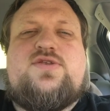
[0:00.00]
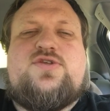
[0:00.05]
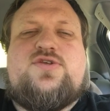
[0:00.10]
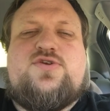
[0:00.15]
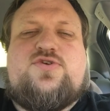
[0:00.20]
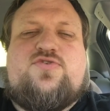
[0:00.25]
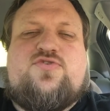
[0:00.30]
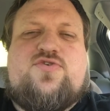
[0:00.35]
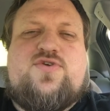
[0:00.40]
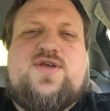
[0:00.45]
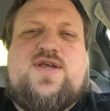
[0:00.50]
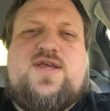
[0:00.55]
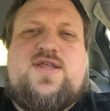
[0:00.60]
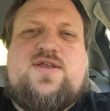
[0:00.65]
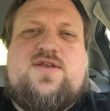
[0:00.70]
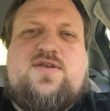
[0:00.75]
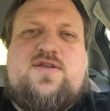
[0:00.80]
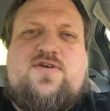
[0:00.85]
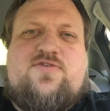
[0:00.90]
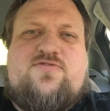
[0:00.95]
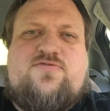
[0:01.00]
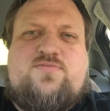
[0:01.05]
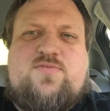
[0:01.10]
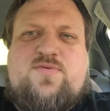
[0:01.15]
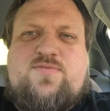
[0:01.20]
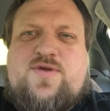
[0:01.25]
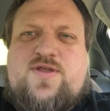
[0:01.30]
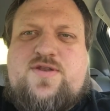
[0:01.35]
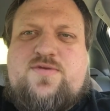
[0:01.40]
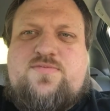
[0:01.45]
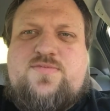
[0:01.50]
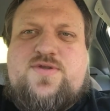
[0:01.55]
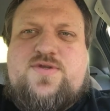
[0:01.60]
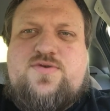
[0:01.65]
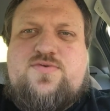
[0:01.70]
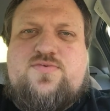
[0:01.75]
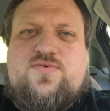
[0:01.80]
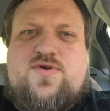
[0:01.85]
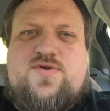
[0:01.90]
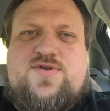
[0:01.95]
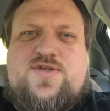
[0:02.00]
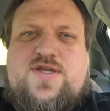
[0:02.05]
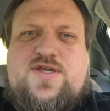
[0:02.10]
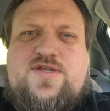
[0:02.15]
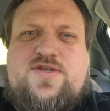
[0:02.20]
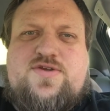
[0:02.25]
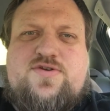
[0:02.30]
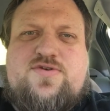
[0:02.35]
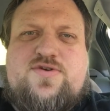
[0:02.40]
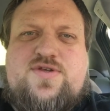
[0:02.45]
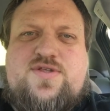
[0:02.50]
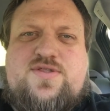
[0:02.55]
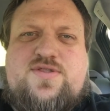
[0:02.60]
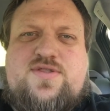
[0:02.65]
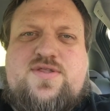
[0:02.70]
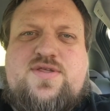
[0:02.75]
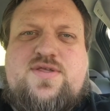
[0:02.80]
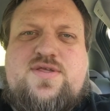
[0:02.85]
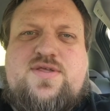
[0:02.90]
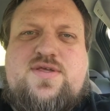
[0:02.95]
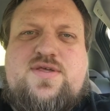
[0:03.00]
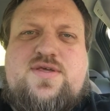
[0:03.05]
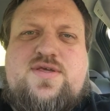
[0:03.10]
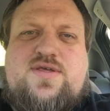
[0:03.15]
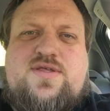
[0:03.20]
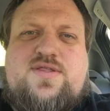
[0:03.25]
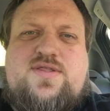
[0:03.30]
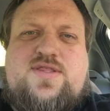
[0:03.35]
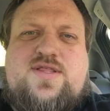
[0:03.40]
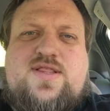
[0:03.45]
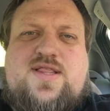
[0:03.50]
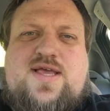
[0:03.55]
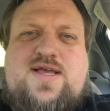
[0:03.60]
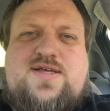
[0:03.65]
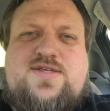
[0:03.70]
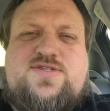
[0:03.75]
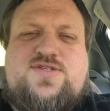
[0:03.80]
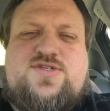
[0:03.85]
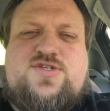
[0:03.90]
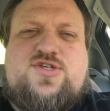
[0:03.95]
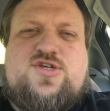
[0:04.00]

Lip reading: to create enough momentum to rotate during the last